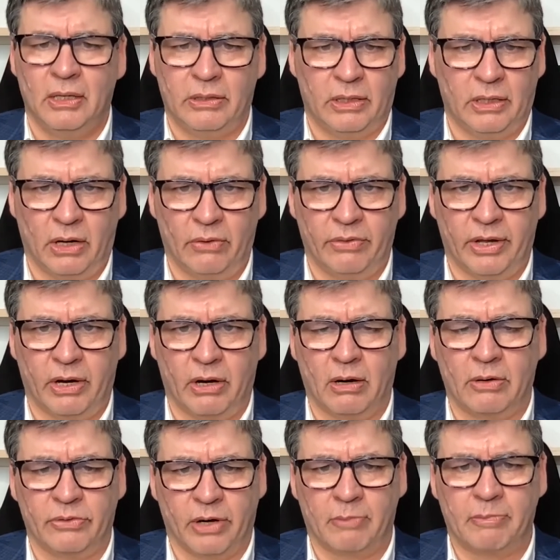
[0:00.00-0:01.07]
you know,
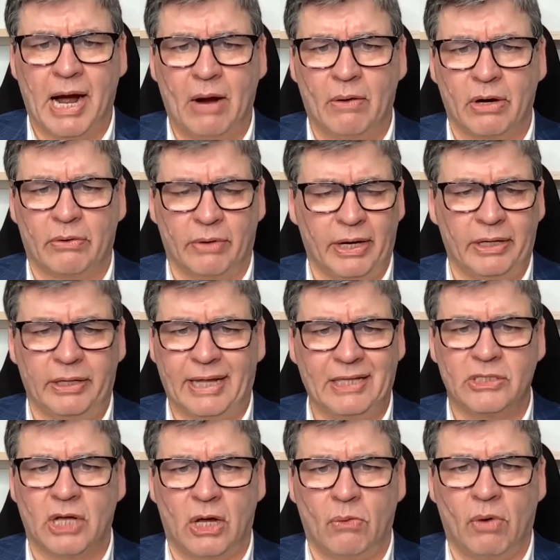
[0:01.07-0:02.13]
their power grid.
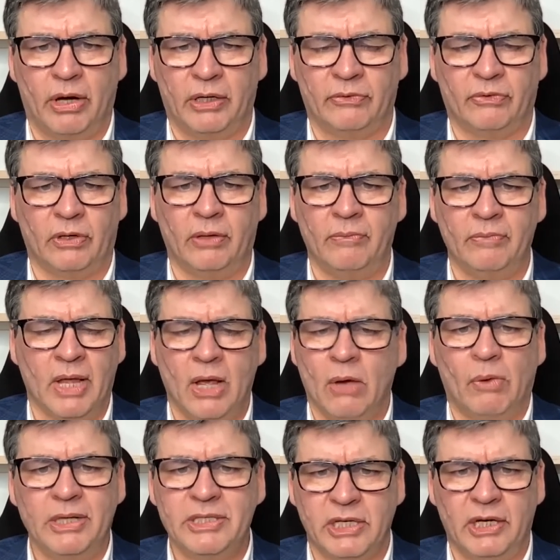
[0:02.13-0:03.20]
That's all wonderful.
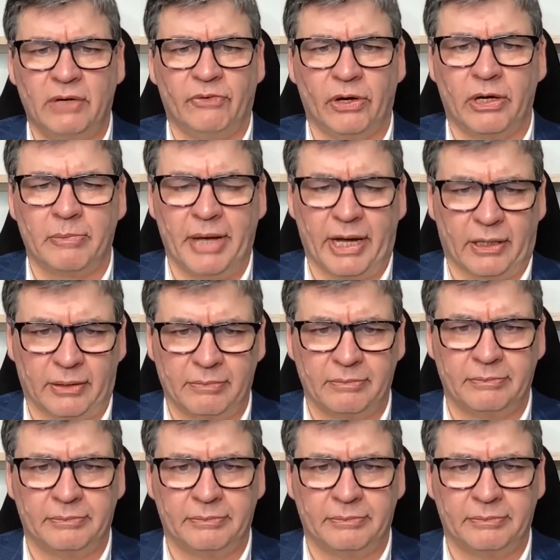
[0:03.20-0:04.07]
What's in it for Quebec?